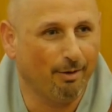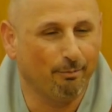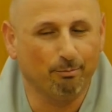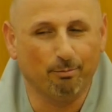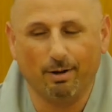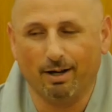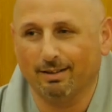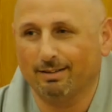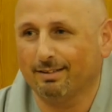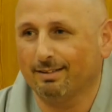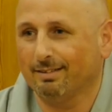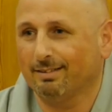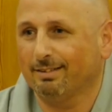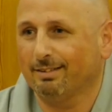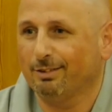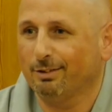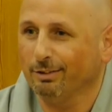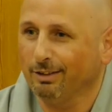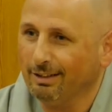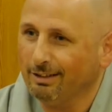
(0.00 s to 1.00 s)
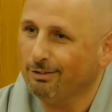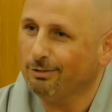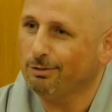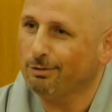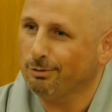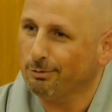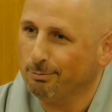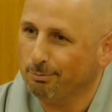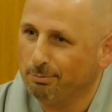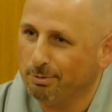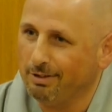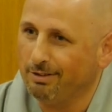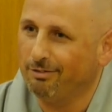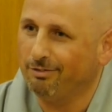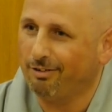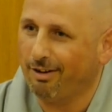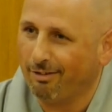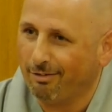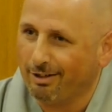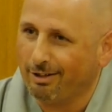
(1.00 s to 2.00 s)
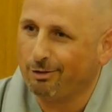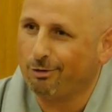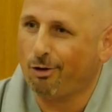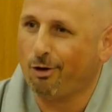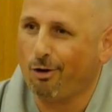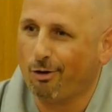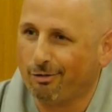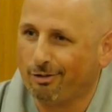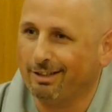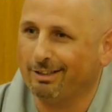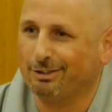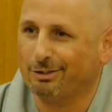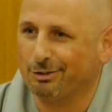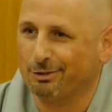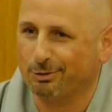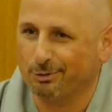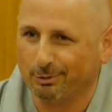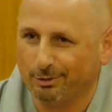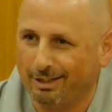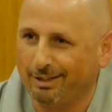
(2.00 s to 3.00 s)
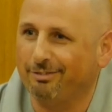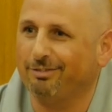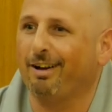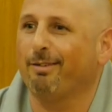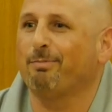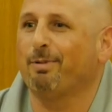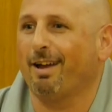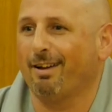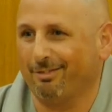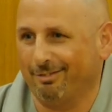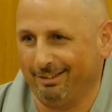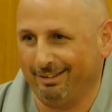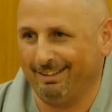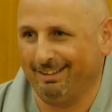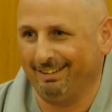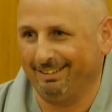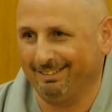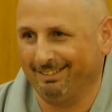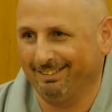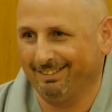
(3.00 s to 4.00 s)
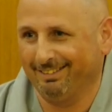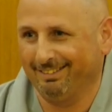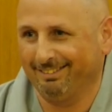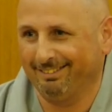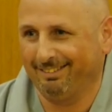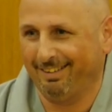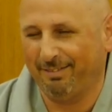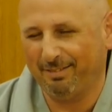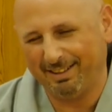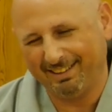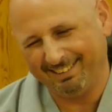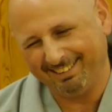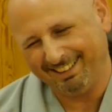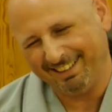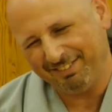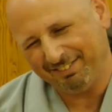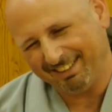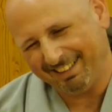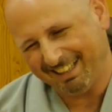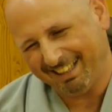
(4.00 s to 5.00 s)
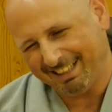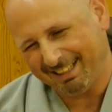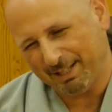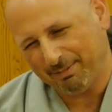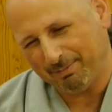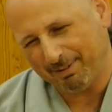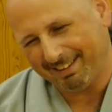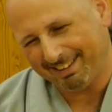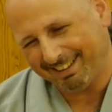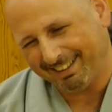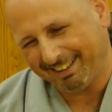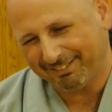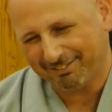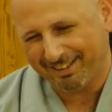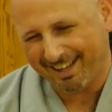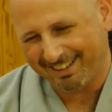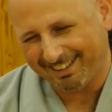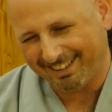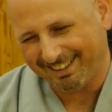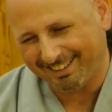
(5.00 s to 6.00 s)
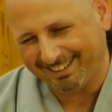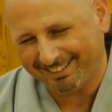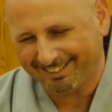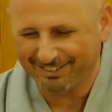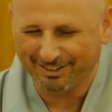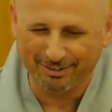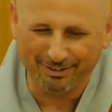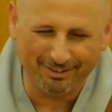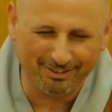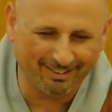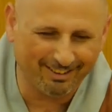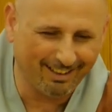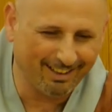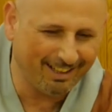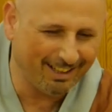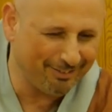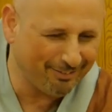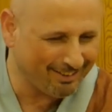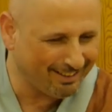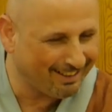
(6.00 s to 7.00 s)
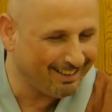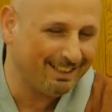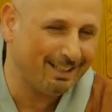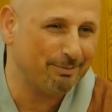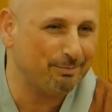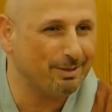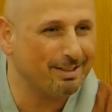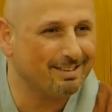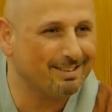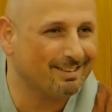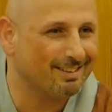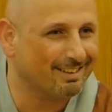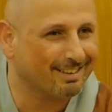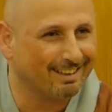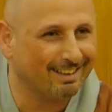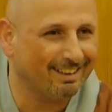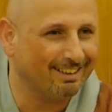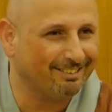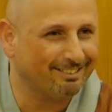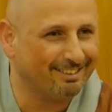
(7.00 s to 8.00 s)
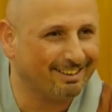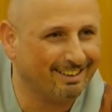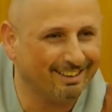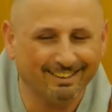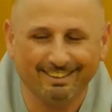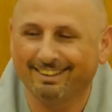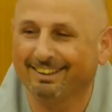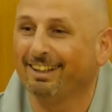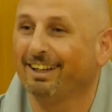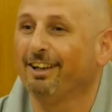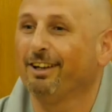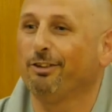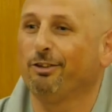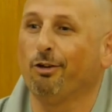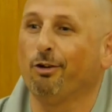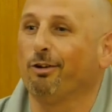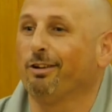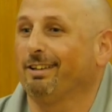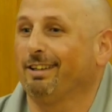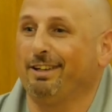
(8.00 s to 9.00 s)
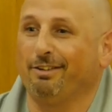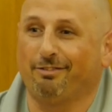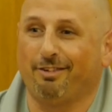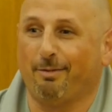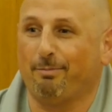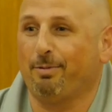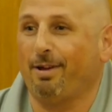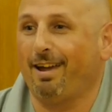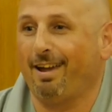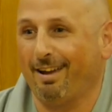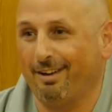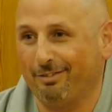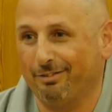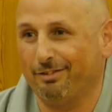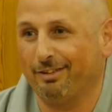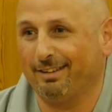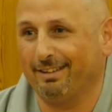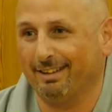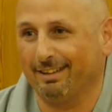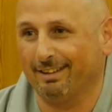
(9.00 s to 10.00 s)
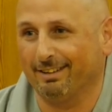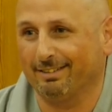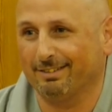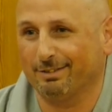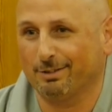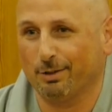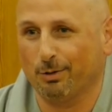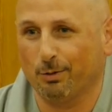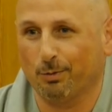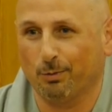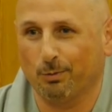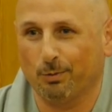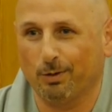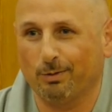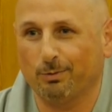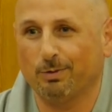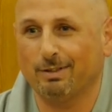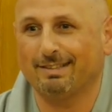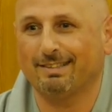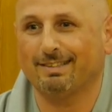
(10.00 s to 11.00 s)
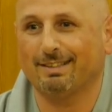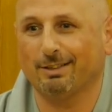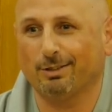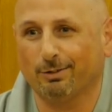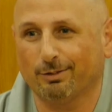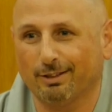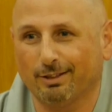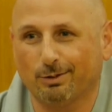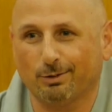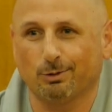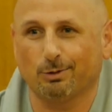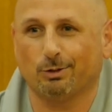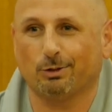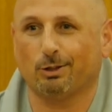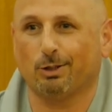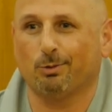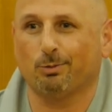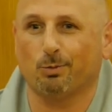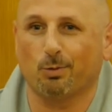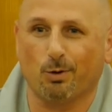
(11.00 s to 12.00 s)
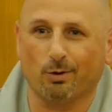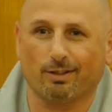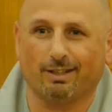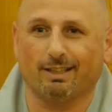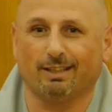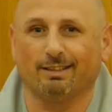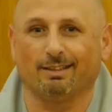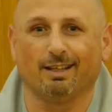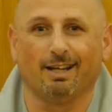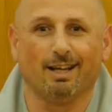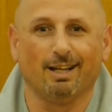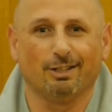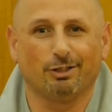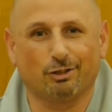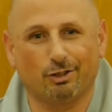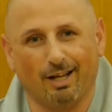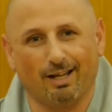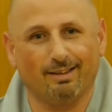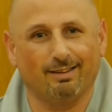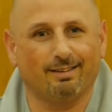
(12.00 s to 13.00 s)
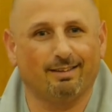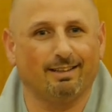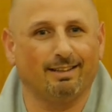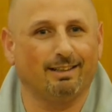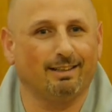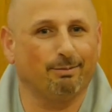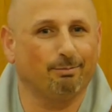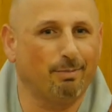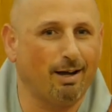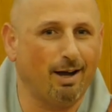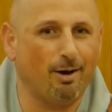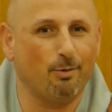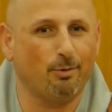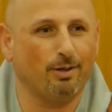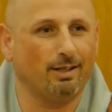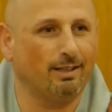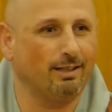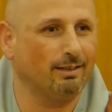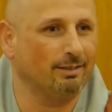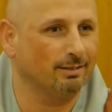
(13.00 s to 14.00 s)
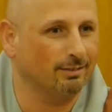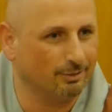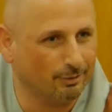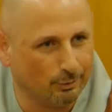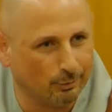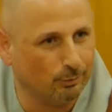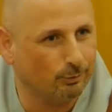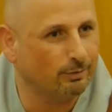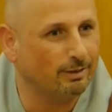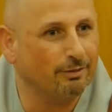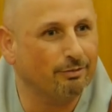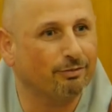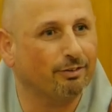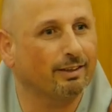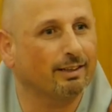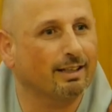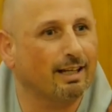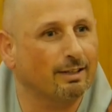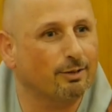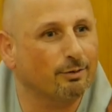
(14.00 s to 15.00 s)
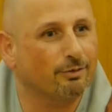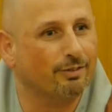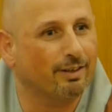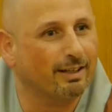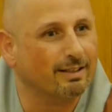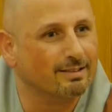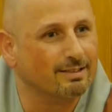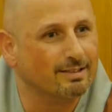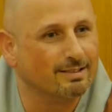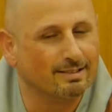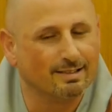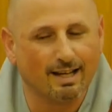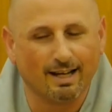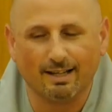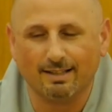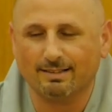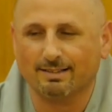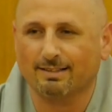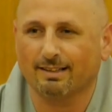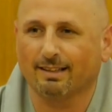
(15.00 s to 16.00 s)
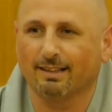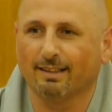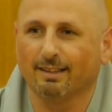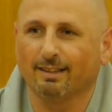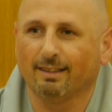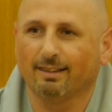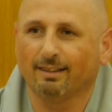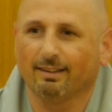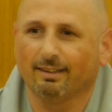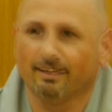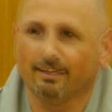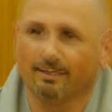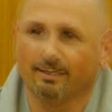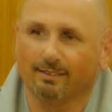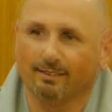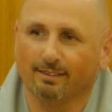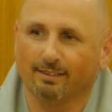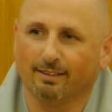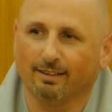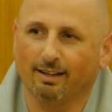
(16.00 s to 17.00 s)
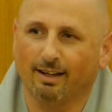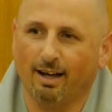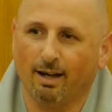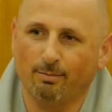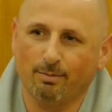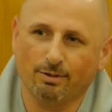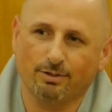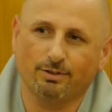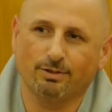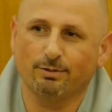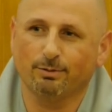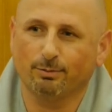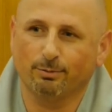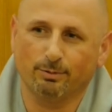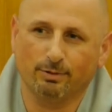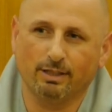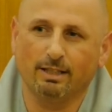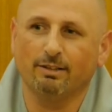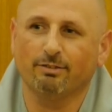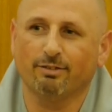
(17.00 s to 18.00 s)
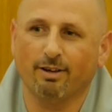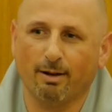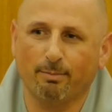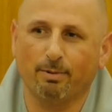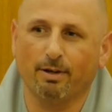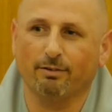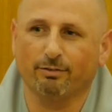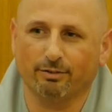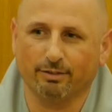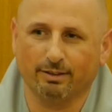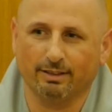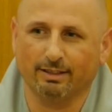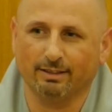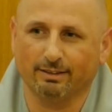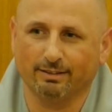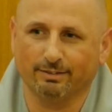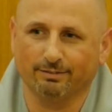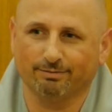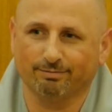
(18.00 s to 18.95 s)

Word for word: But you need to be very courage to give up everything. I mean, even a little bit nirvanic, no, no, even a little bit uh, clarity, no, give up everything. So when we sit on the cushion, walking, chanting, bowing, do different kind of exercise, how much you give up everything?